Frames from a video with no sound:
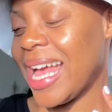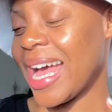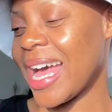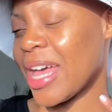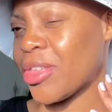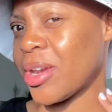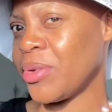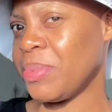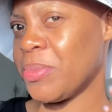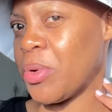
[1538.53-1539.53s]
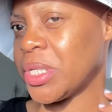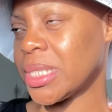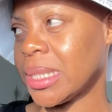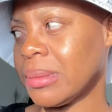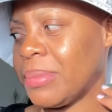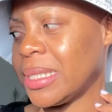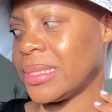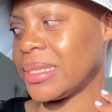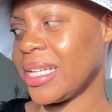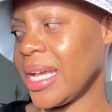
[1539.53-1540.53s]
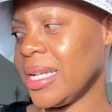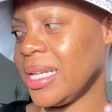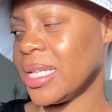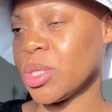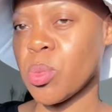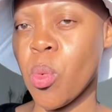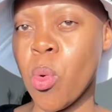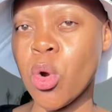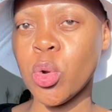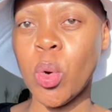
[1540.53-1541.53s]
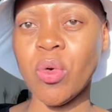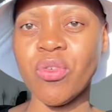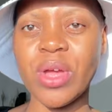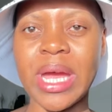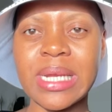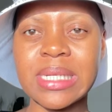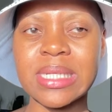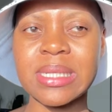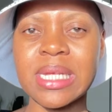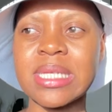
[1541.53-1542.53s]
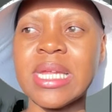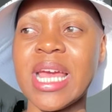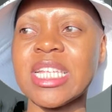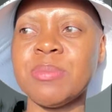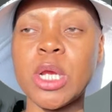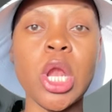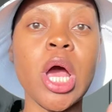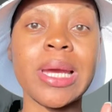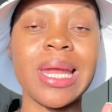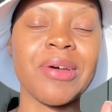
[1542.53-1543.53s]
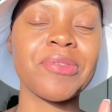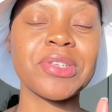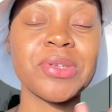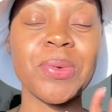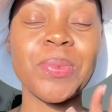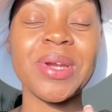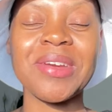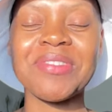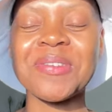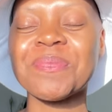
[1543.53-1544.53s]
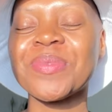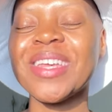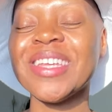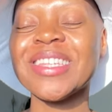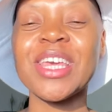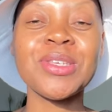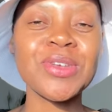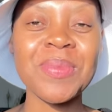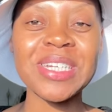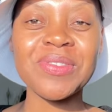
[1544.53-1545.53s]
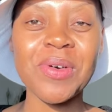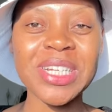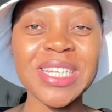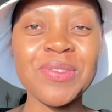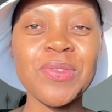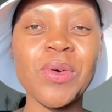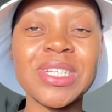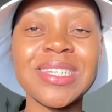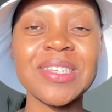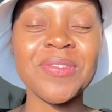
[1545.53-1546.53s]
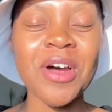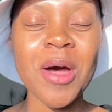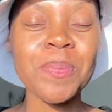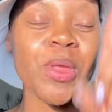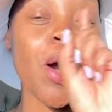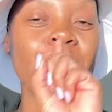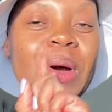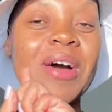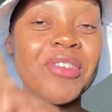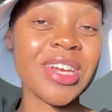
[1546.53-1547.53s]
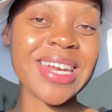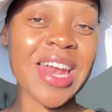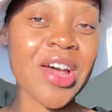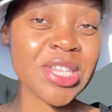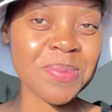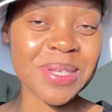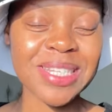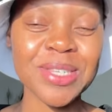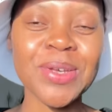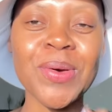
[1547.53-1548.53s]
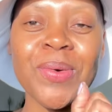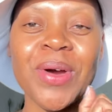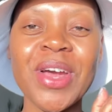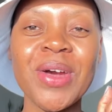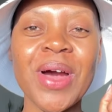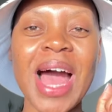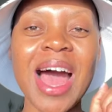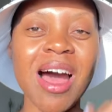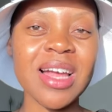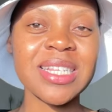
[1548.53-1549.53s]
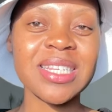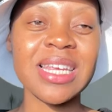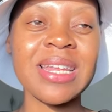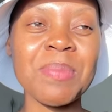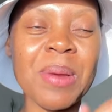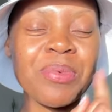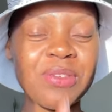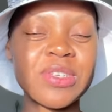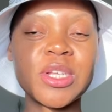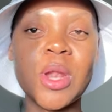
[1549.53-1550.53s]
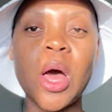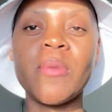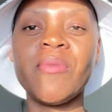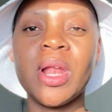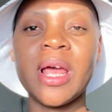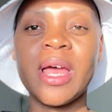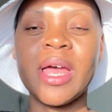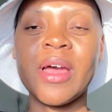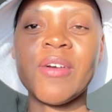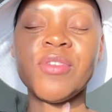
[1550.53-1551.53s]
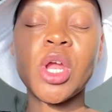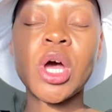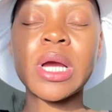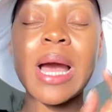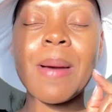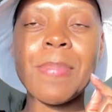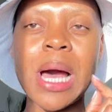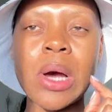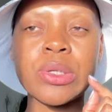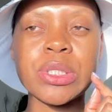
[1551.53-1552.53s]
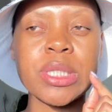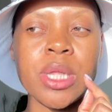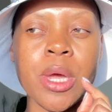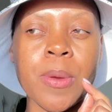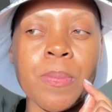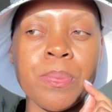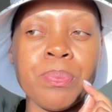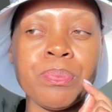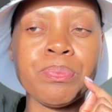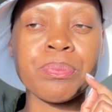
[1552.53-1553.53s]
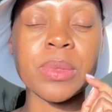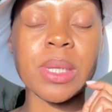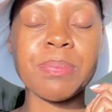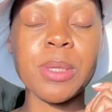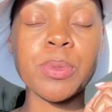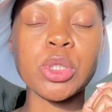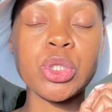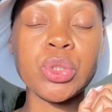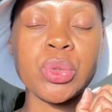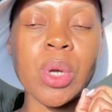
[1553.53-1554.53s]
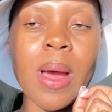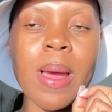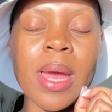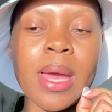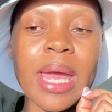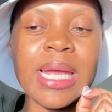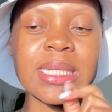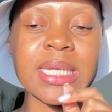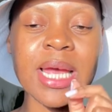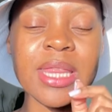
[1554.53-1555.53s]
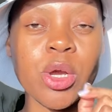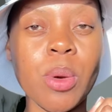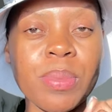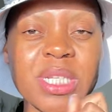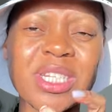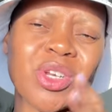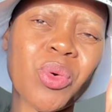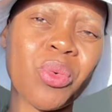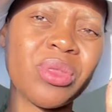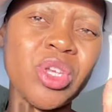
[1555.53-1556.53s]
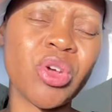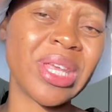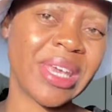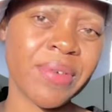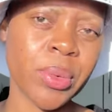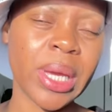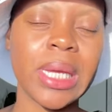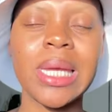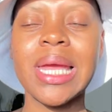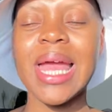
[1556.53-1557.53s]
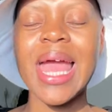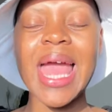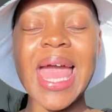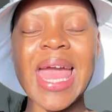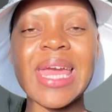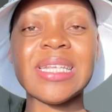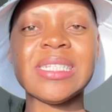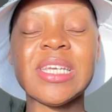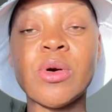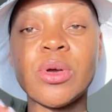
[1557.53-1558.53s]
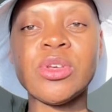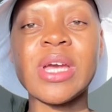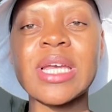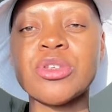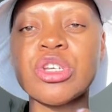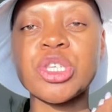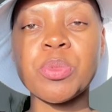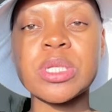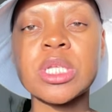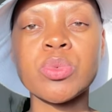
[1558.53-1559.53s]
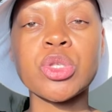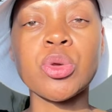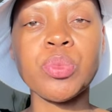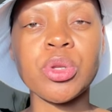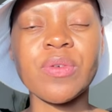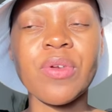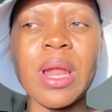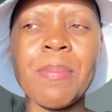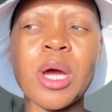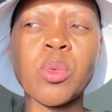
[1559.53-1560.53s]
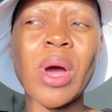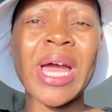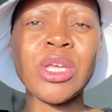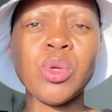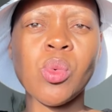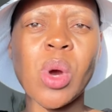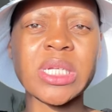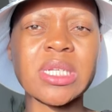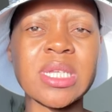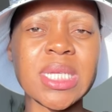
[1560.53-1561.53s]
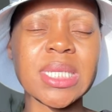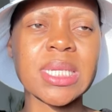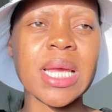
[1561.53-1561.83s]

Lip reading: I thought I would be emotional, but clearly it's worn off and this day has been long enough, so whatever. Thank you so much for watching. If you watched this far, oh, I've got an announcement. So I asked in my previous vlog about the people to enter the competition, or you know, the giveaway, and yeah, you guys, your responses were so beautiful about why you watch this